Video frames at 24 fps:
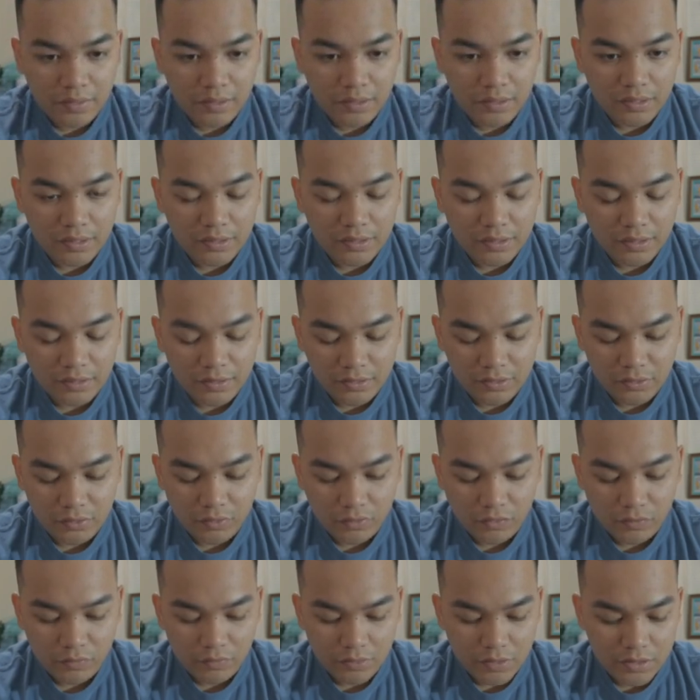I like that it's
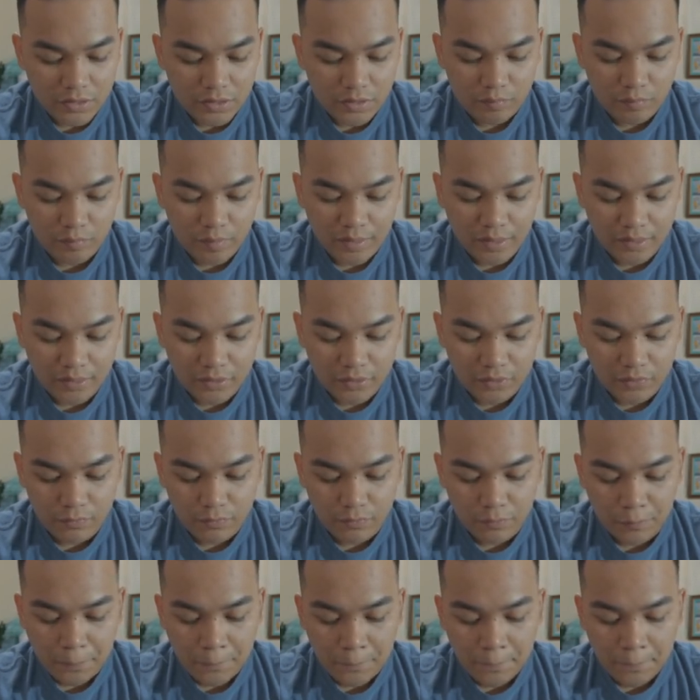also in a team bag too.